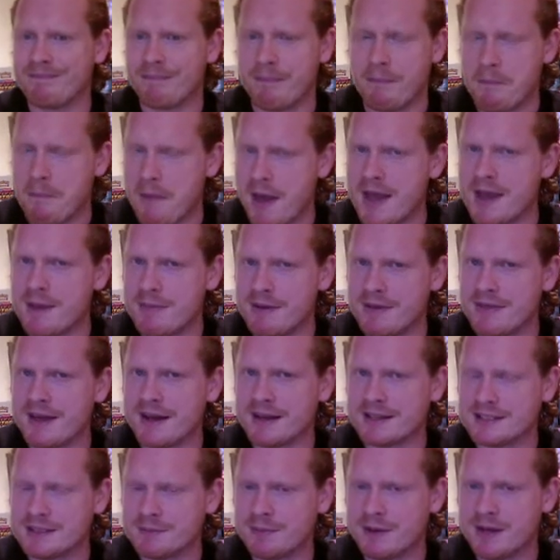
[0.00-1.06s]
Maybe
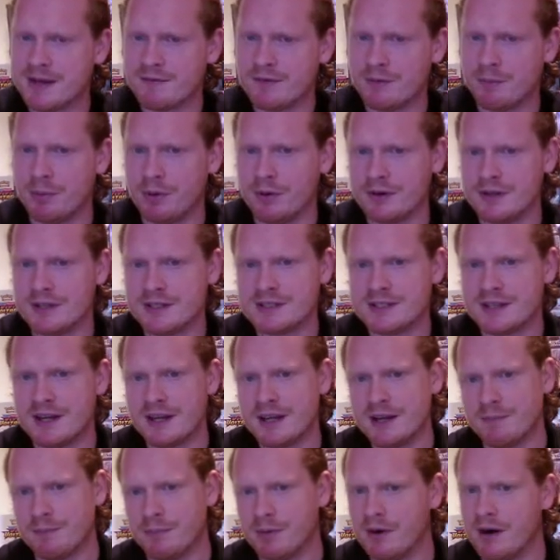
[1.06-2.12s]
that's a bit of a point
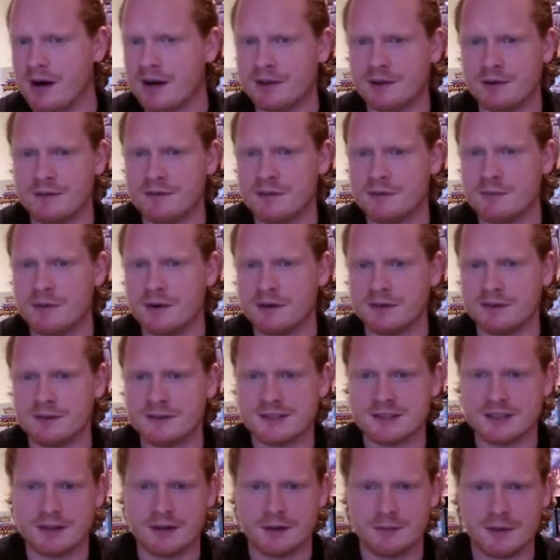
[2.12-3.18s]
sink, but I love the model,
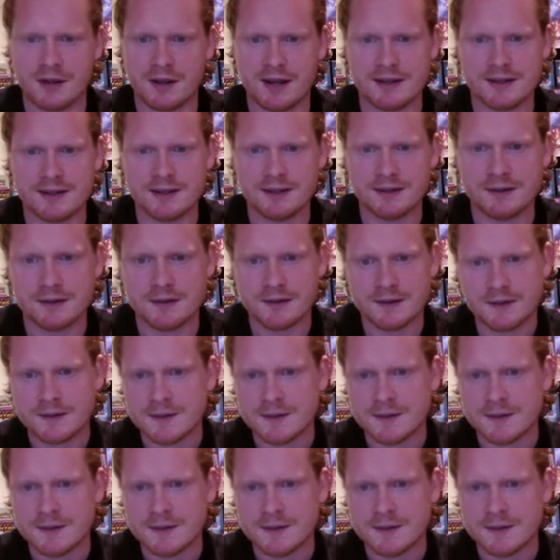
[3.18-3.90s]
so I'm getting it.